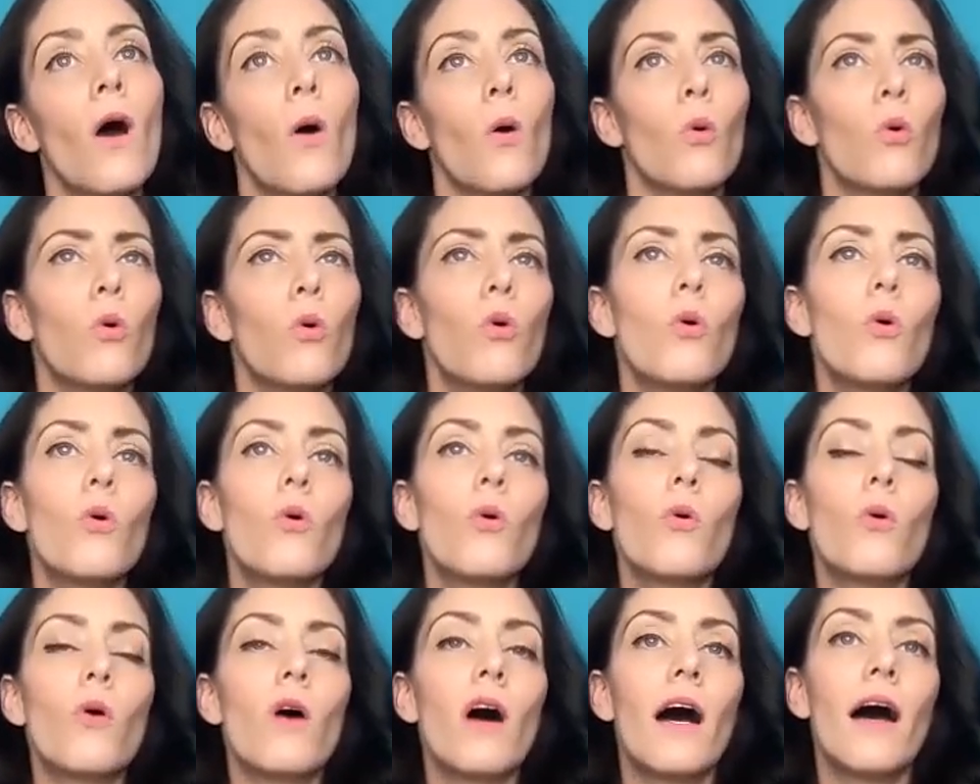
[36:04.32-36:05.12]

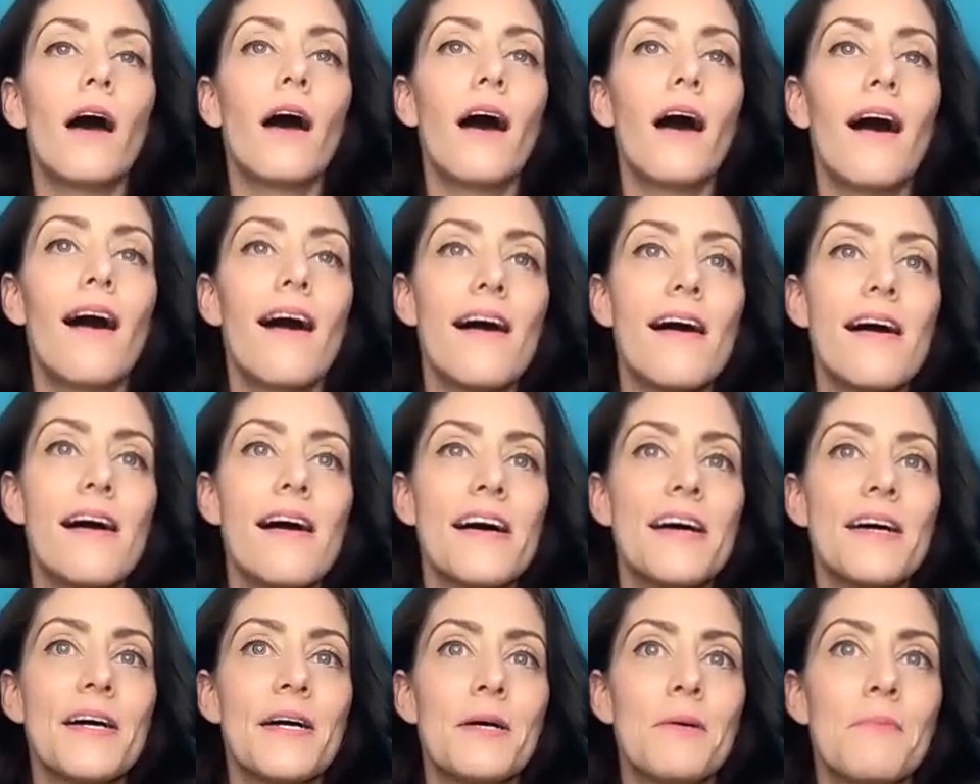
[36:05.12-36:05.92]
Ooh,
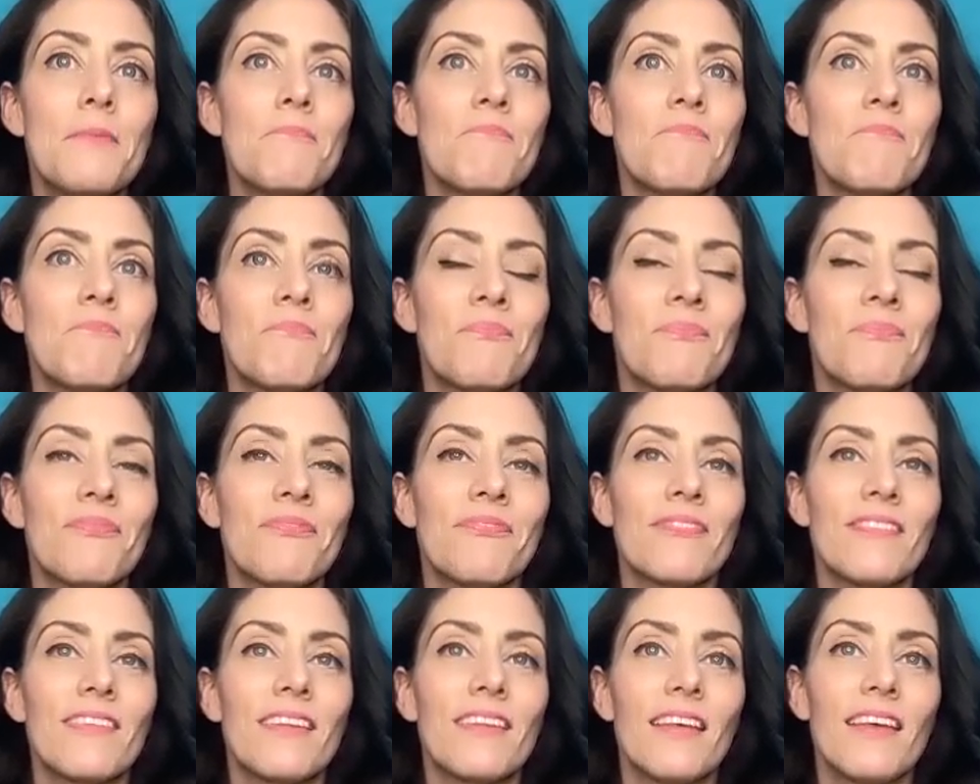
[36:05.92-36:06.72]
um,
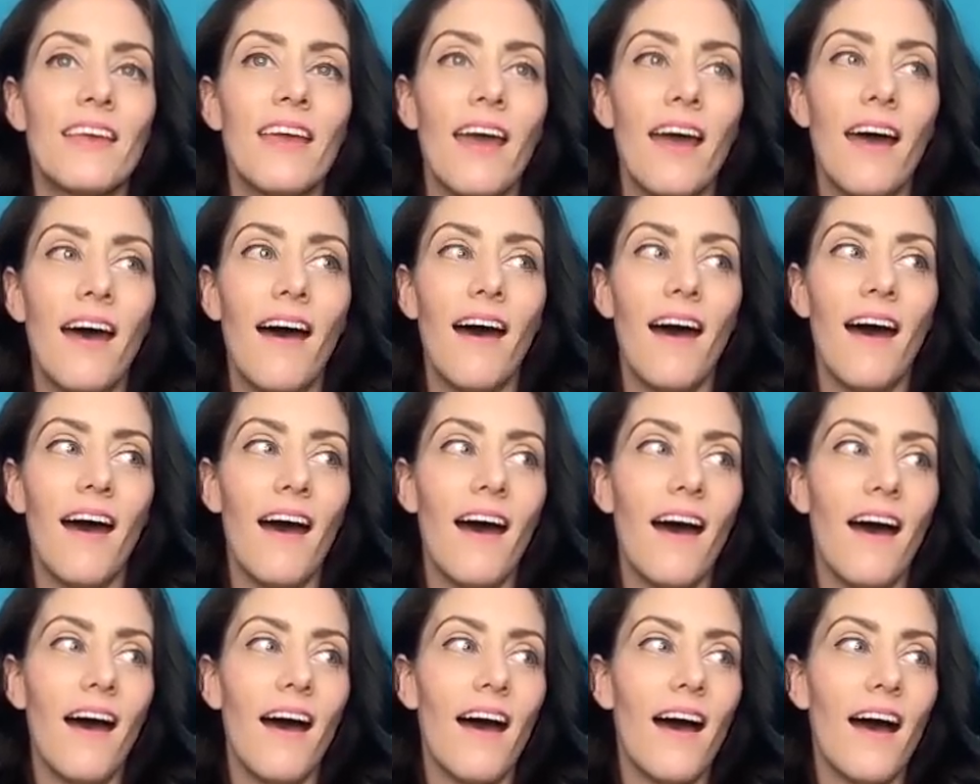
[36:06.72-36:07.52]

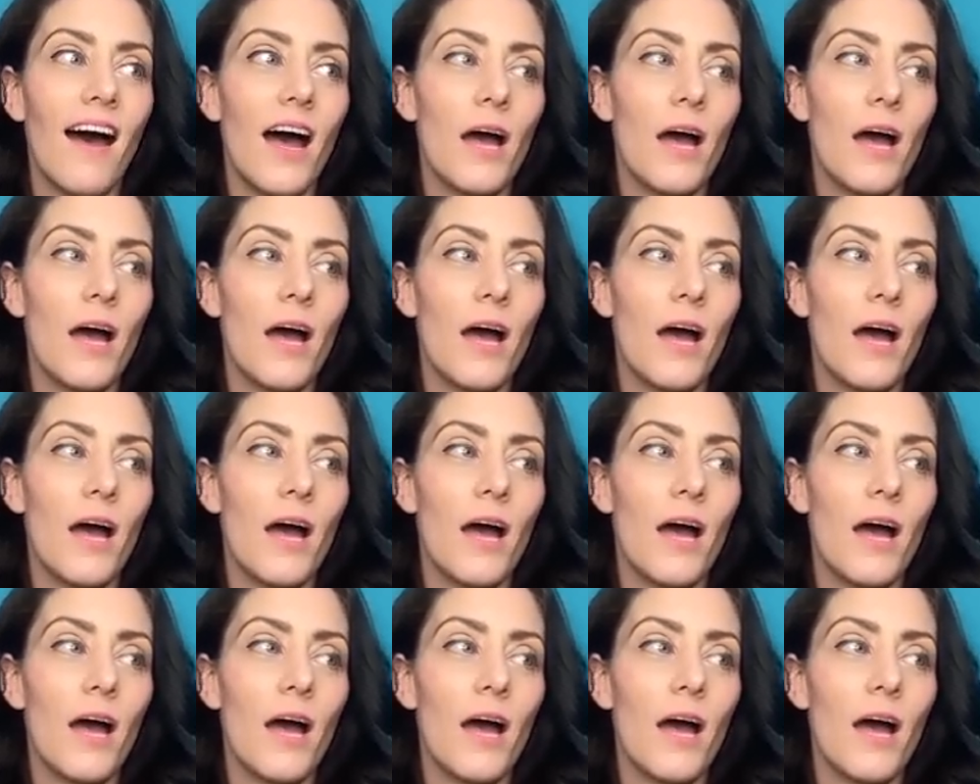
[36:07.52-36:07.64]
yeah.